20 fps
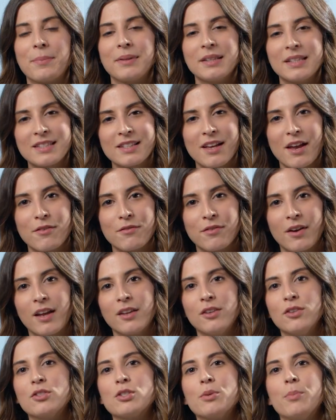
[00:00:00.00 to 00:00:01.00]
please, I
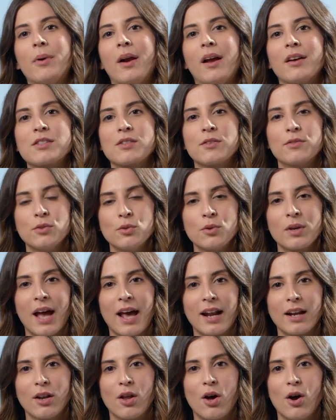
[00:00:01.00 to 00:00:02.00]
invite you to browse the full
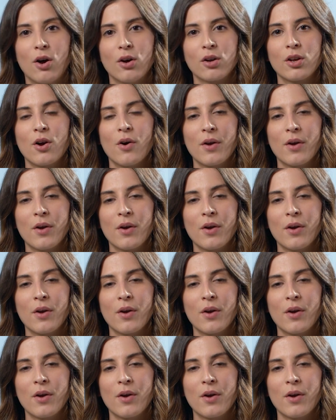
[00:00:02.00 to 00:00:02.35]
catalogue